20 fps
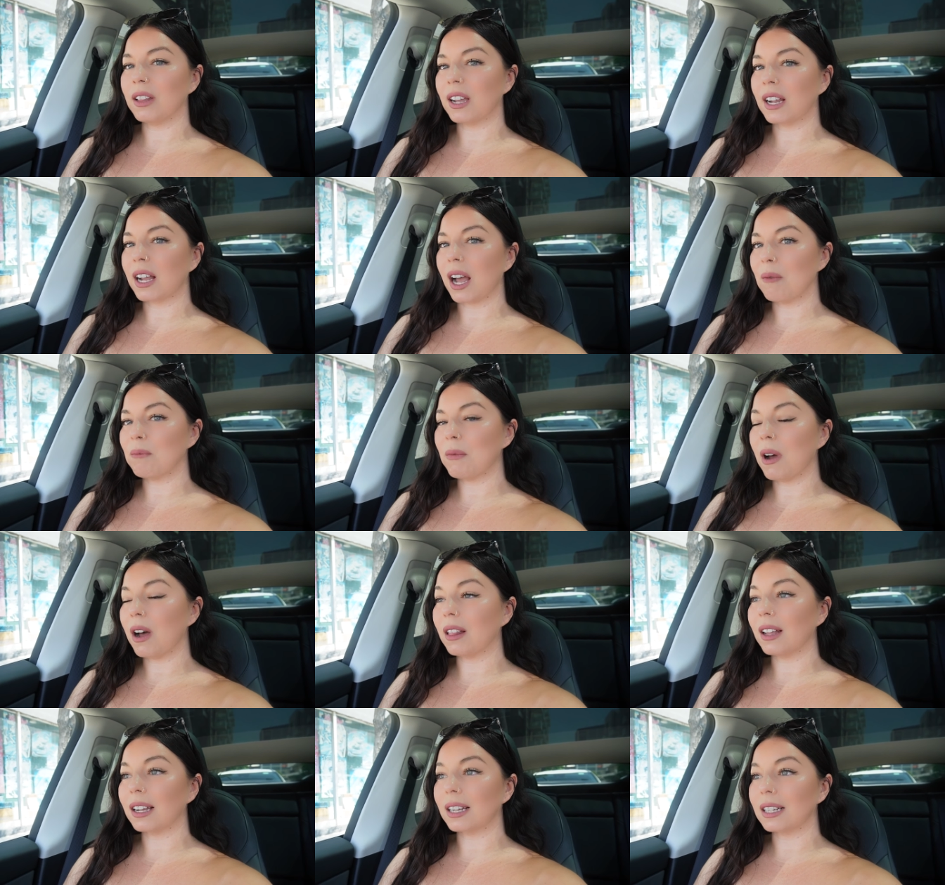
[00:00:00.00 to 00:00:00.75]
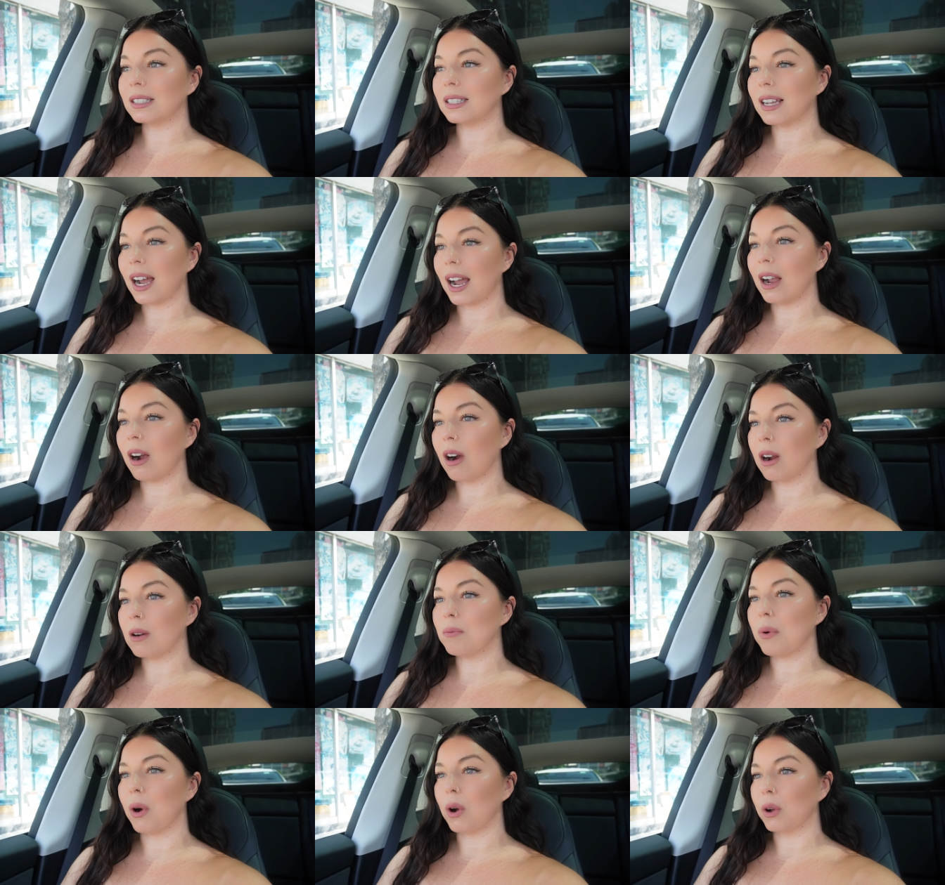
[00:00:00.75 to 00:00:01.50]
Like I'm not like a
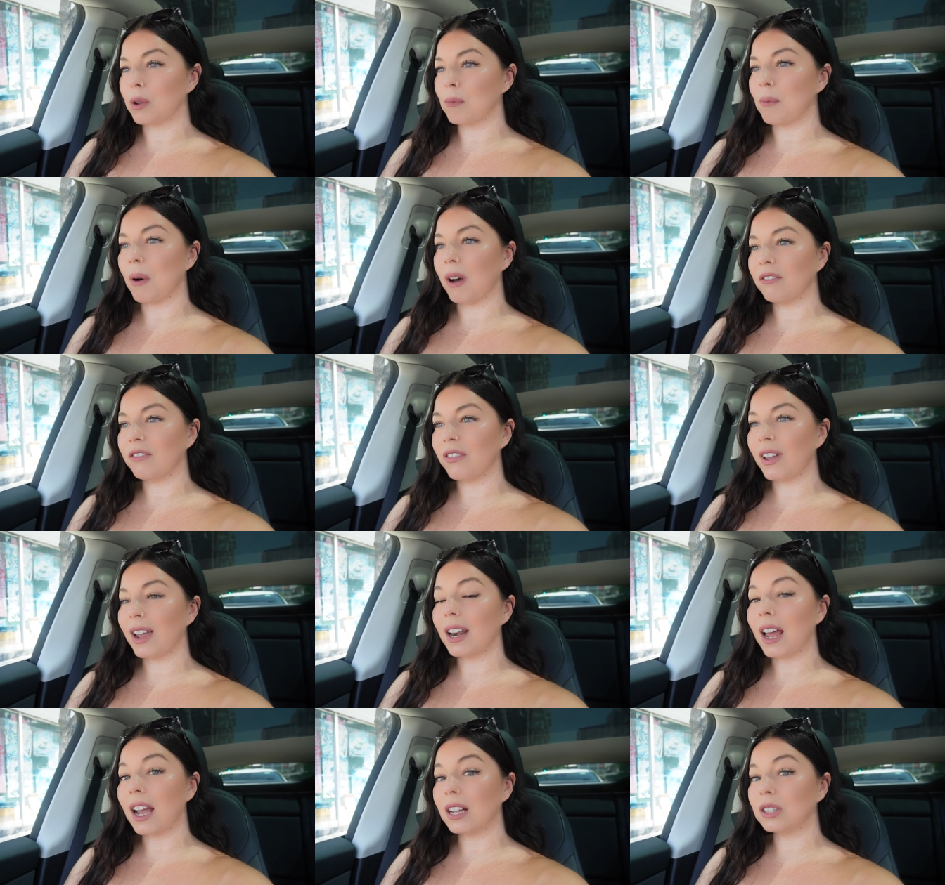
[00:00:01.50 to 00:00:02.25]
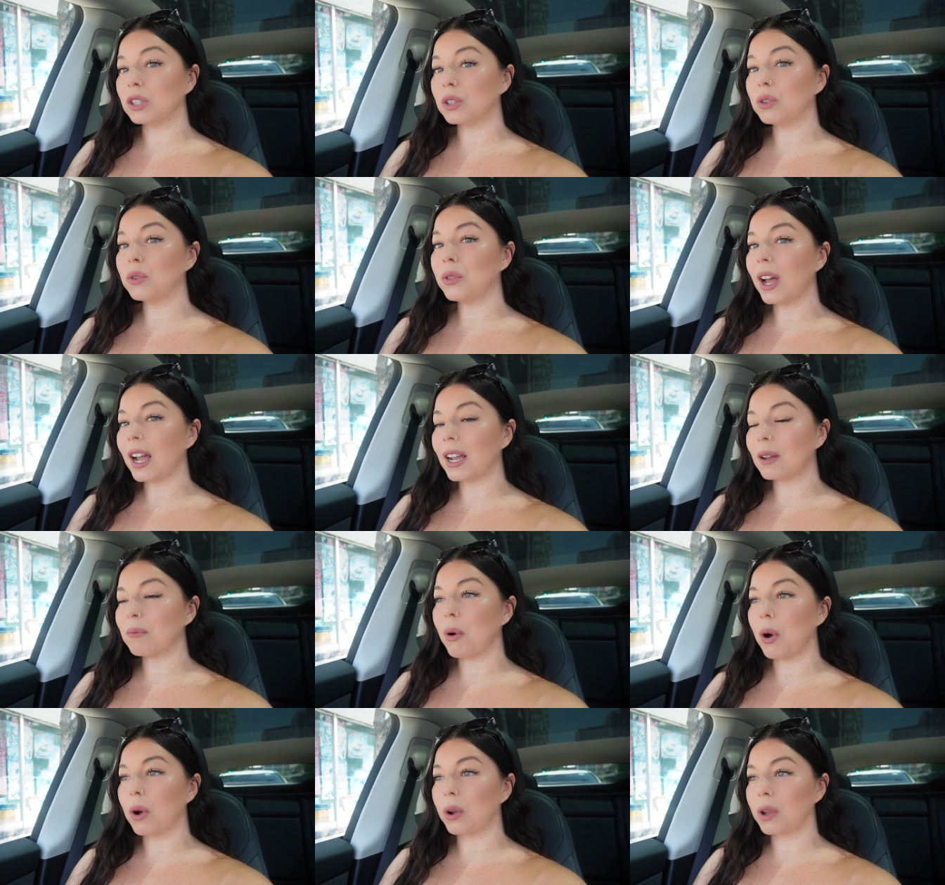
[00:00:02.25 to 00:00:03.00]
diehard Pokemon fan. I do
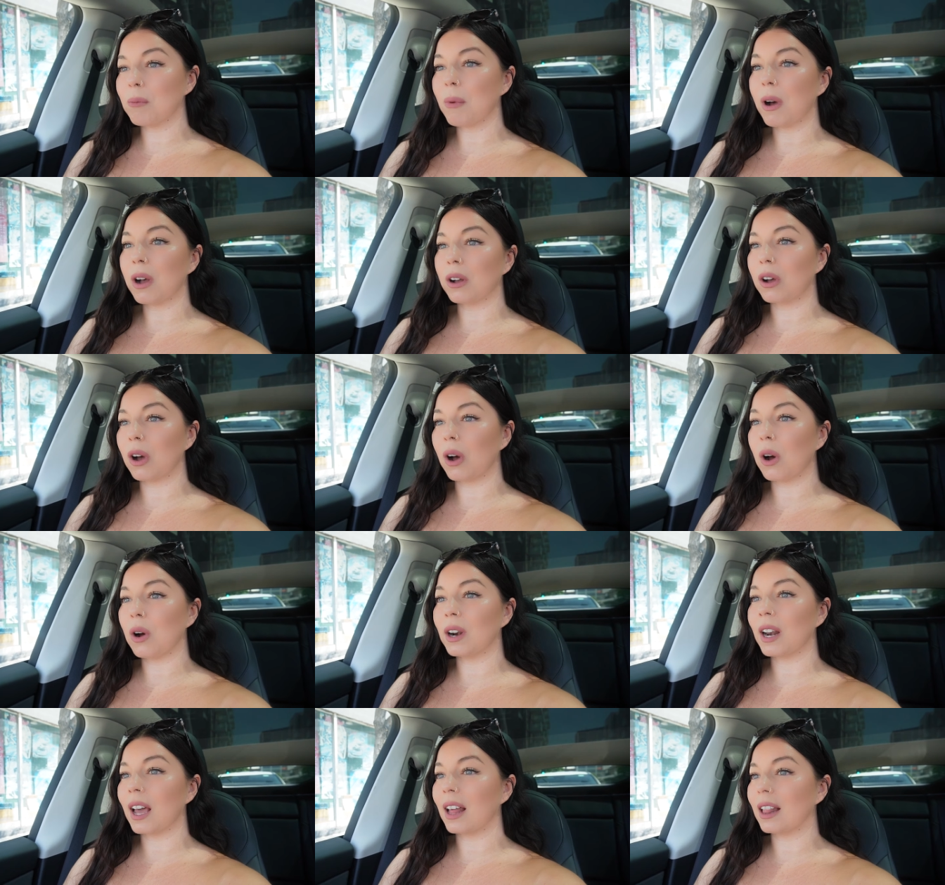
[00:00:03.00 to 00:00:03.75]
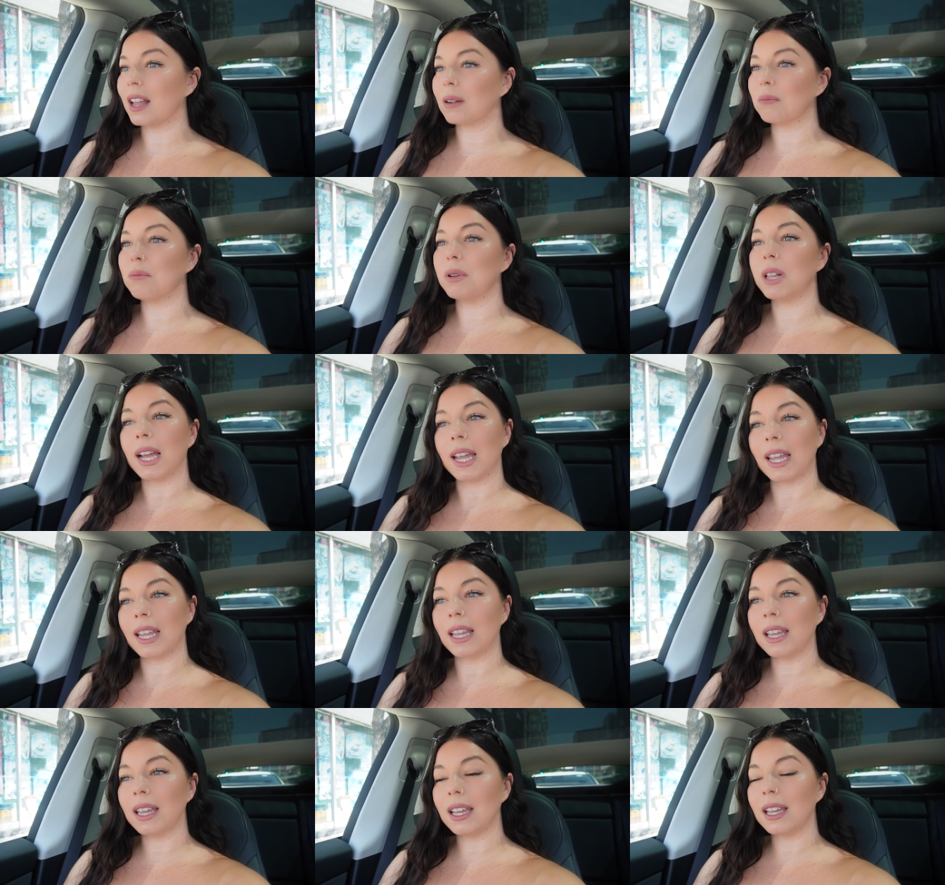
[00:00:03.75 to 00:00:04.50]
like Pokemon Go and I like
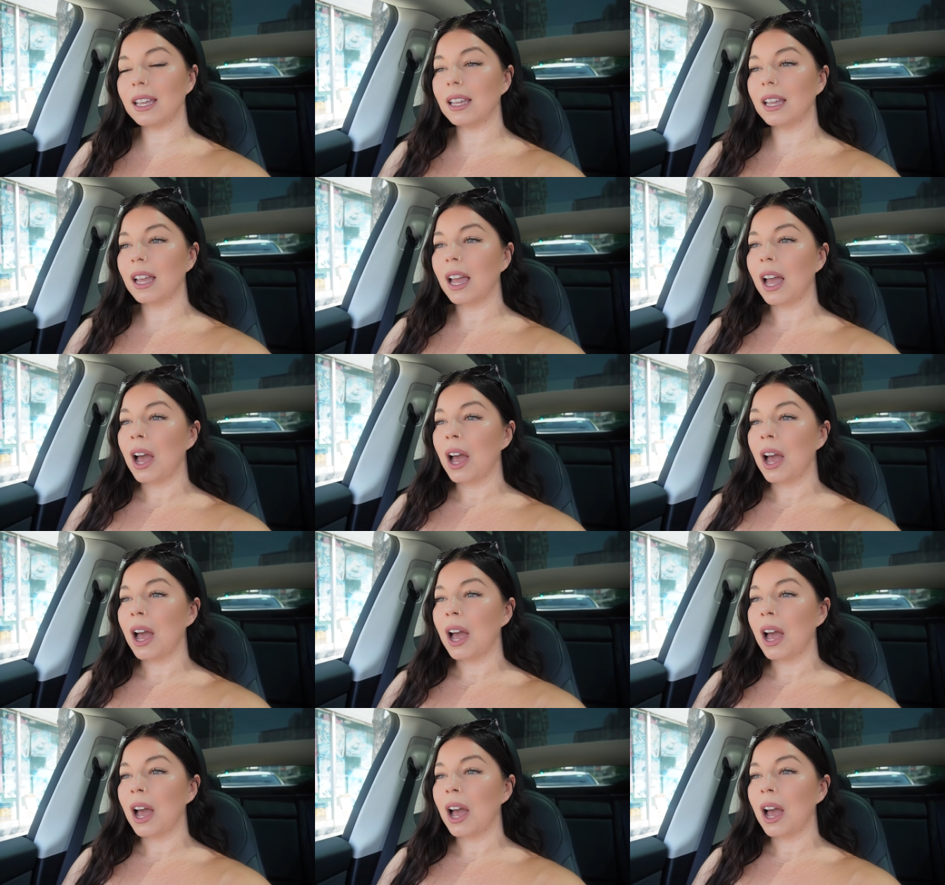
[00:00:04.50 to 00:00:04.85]
playing it,